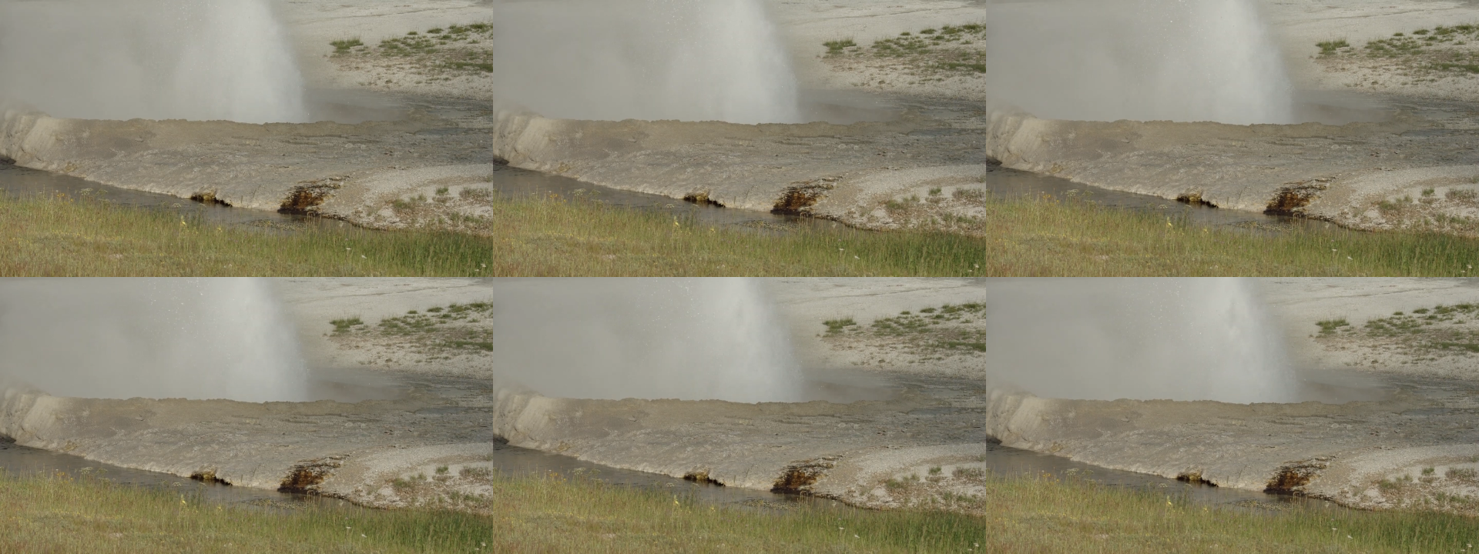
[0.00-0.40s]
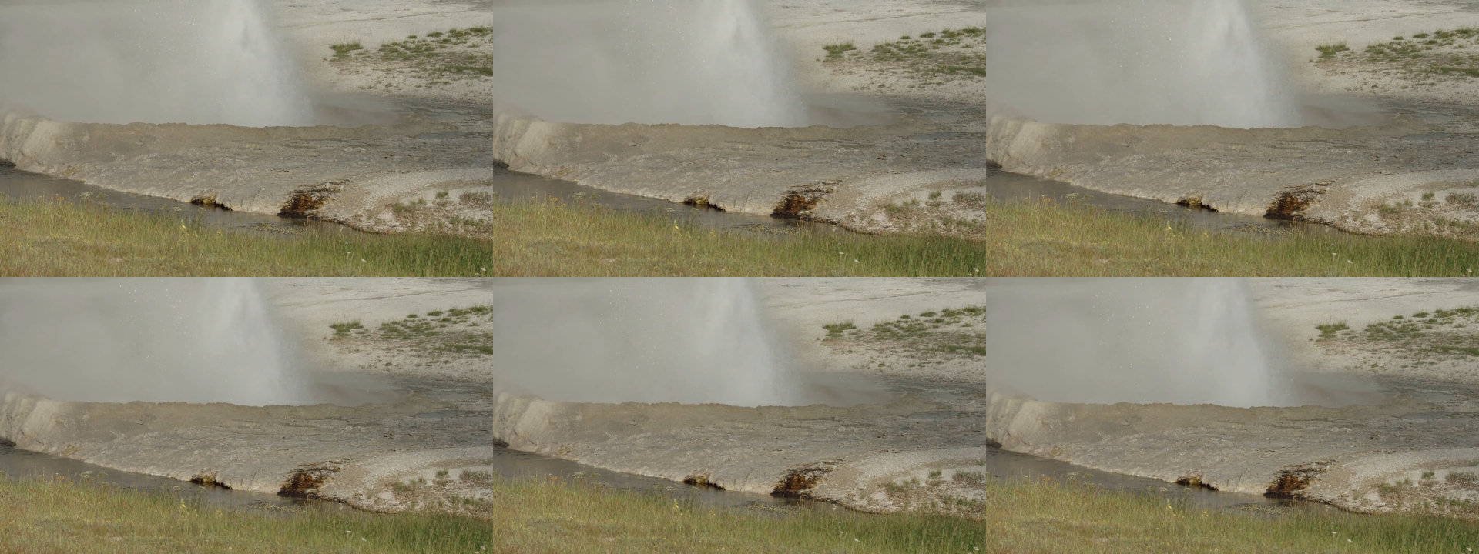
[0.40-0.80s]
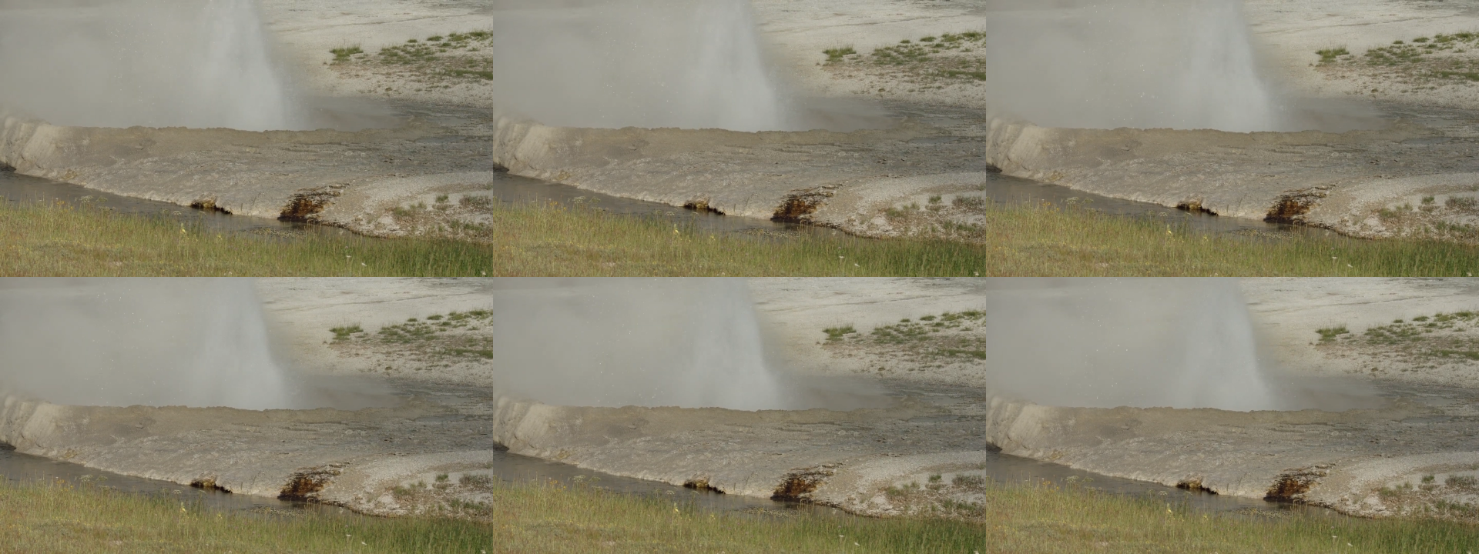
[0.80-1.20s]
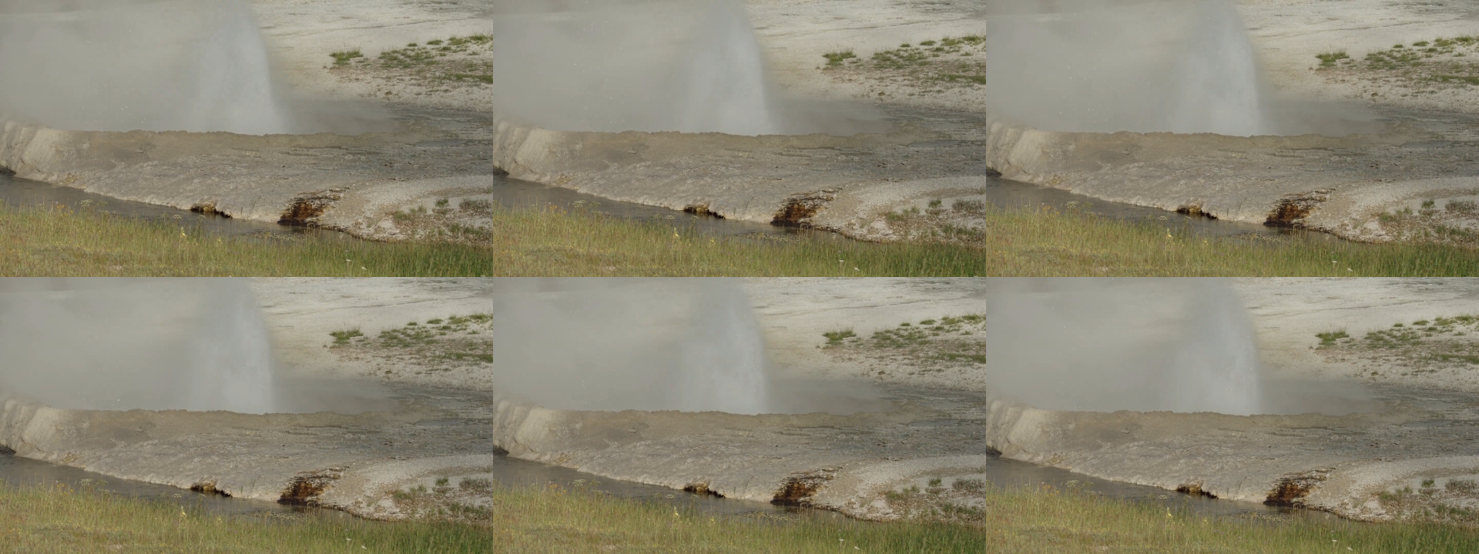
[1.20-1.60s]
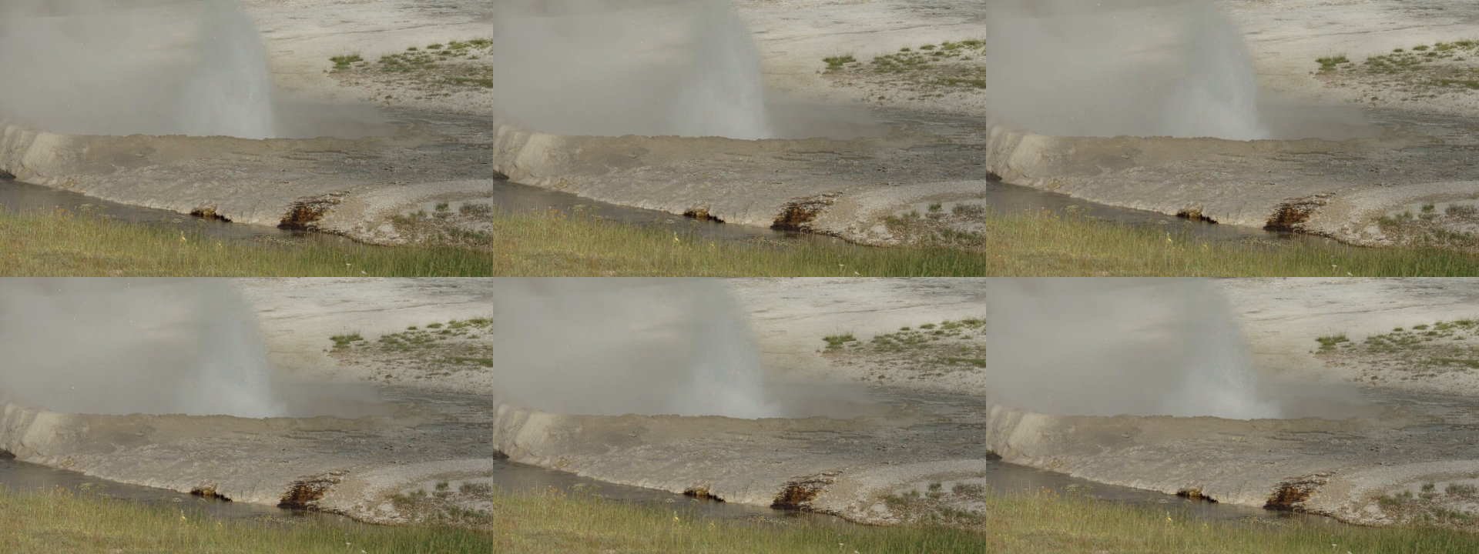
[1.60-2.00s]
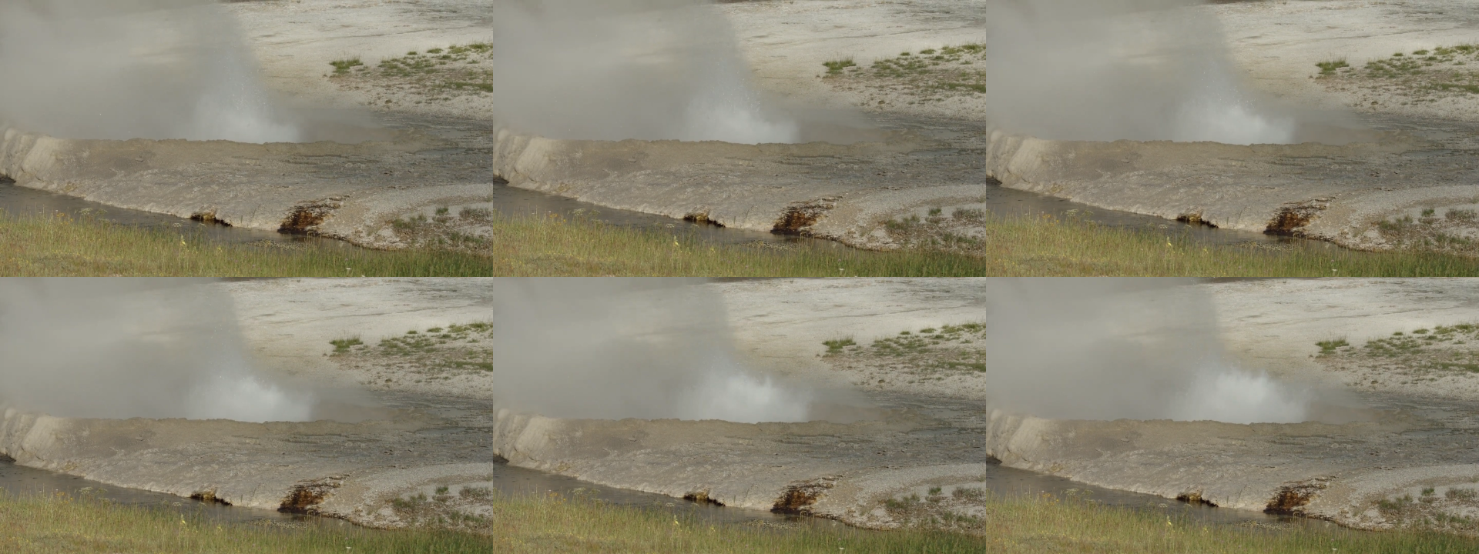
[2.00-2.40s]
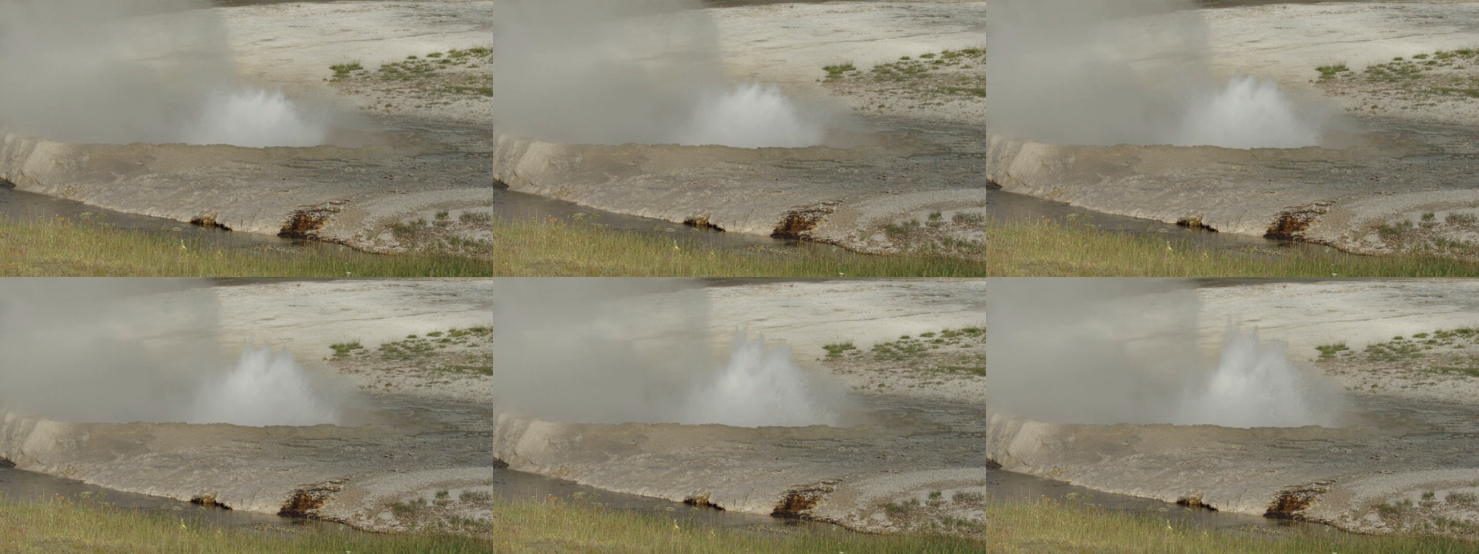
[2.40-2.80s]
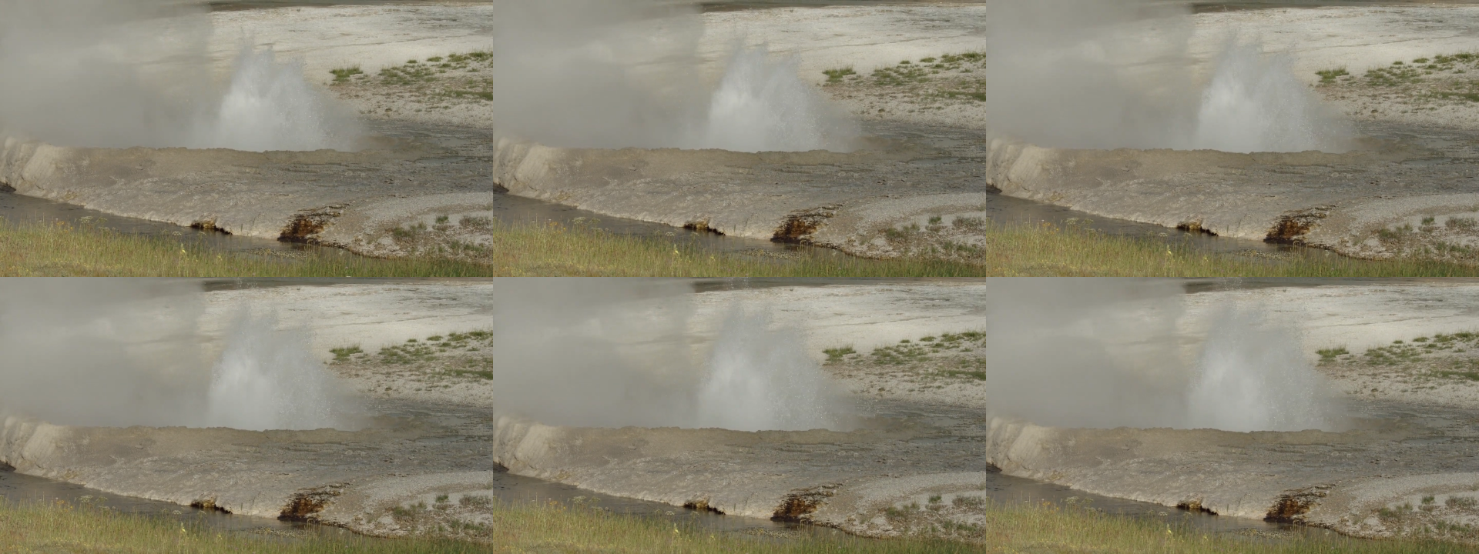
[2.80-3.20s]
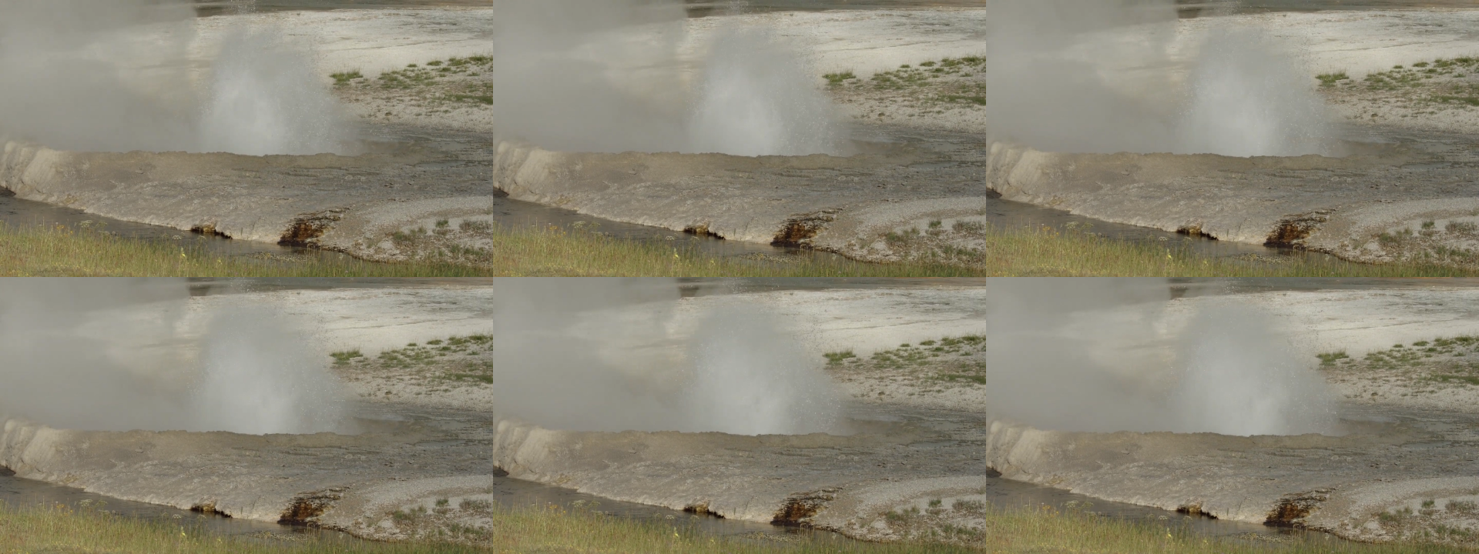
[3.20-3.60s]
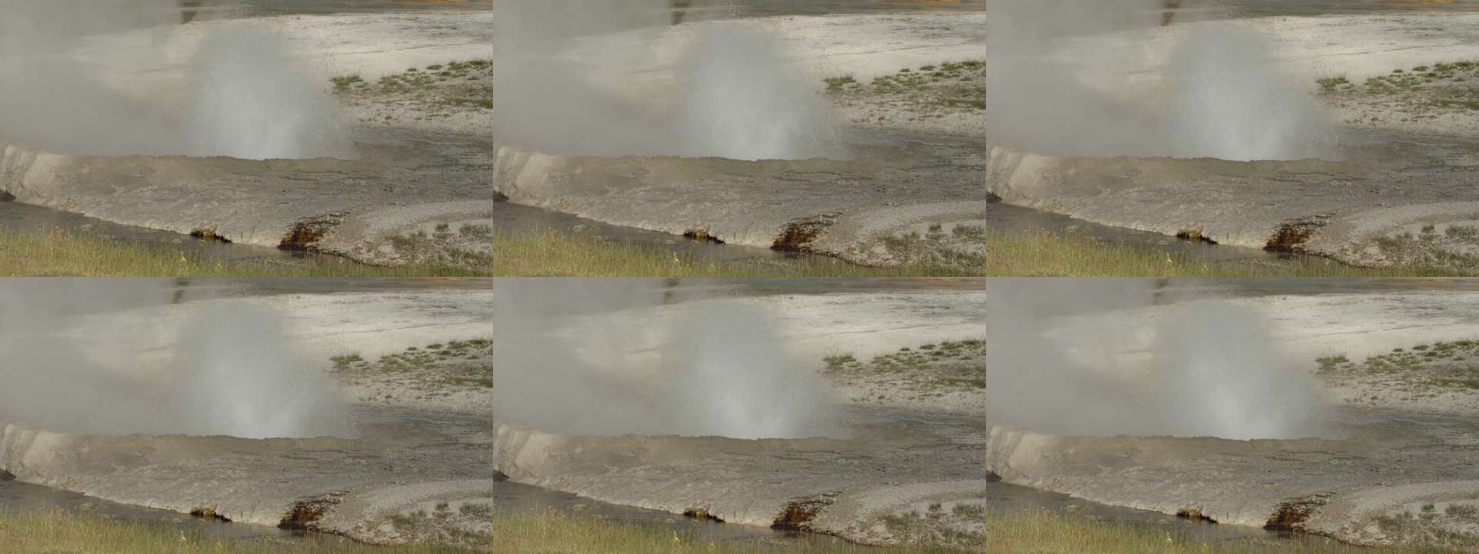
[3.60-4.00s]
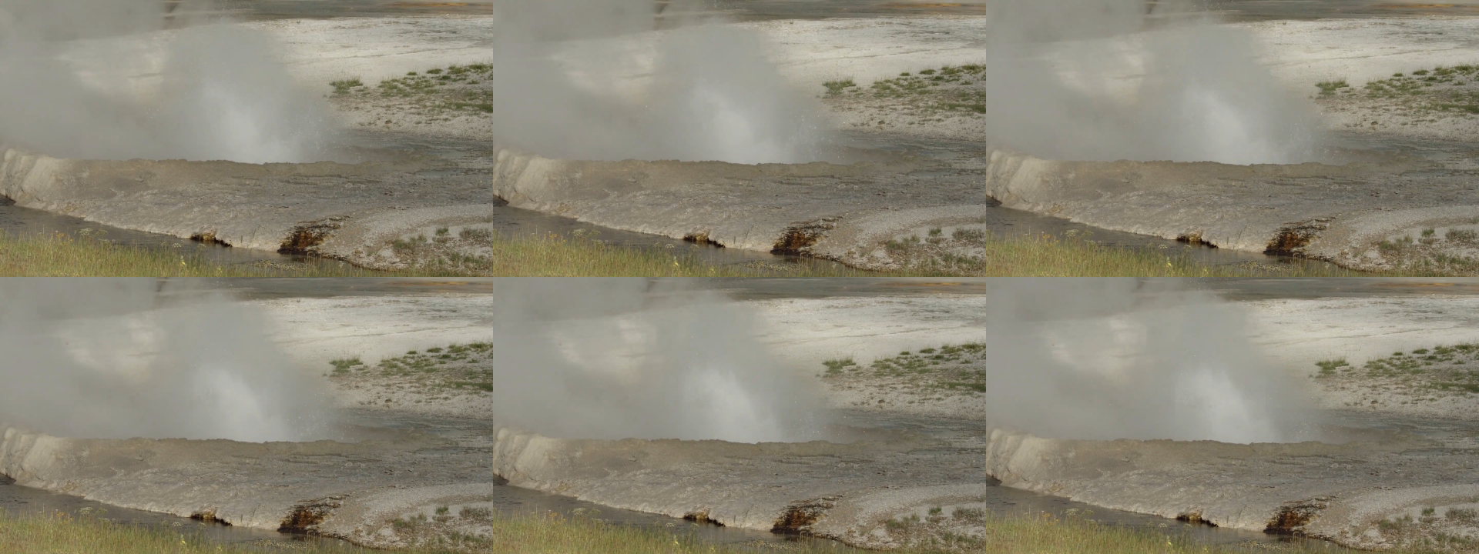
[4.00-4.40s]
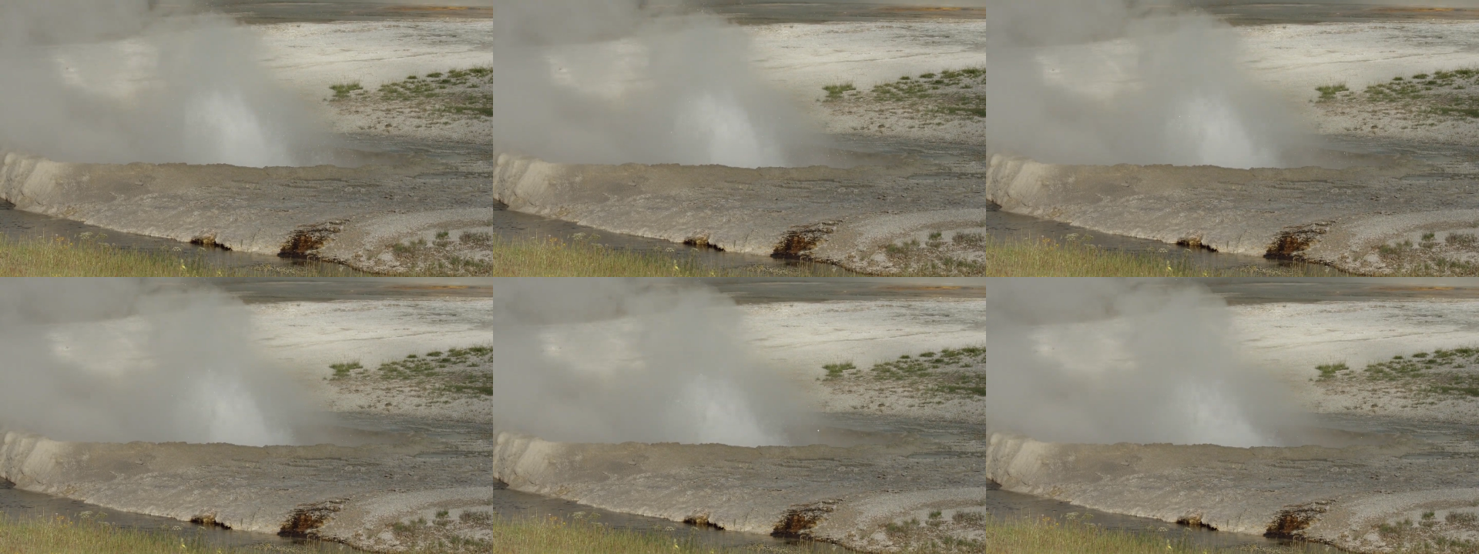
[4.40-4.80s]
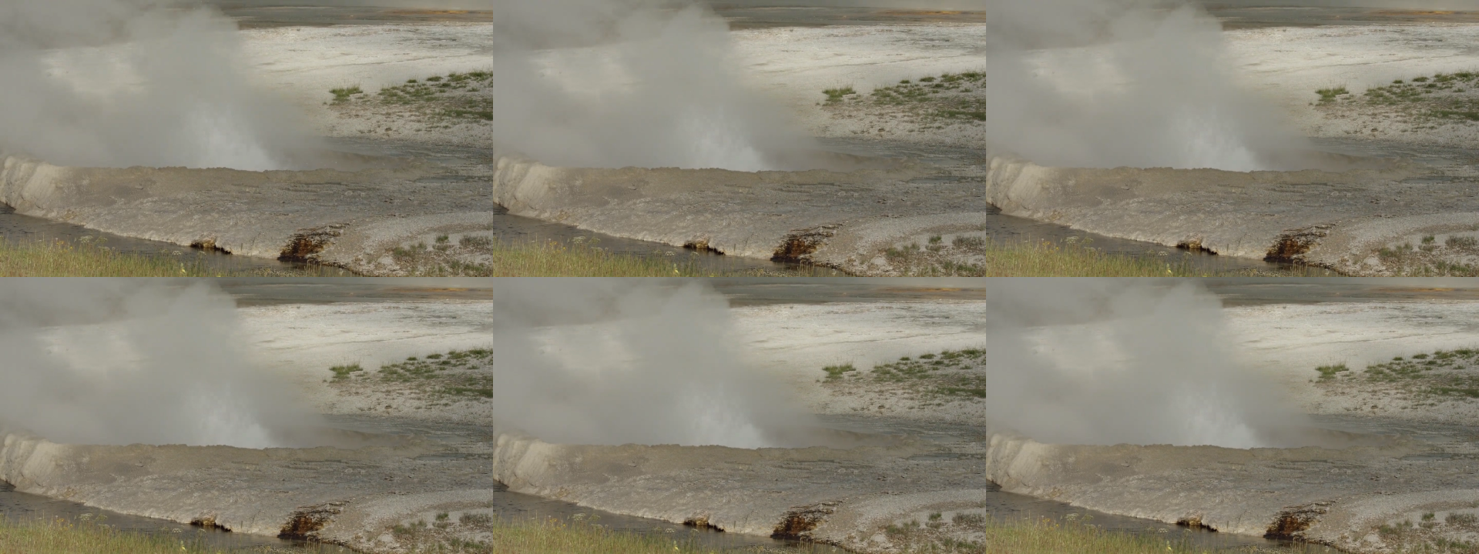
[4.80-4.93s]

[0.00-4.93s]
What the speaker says: Nobody's mouth can be seen.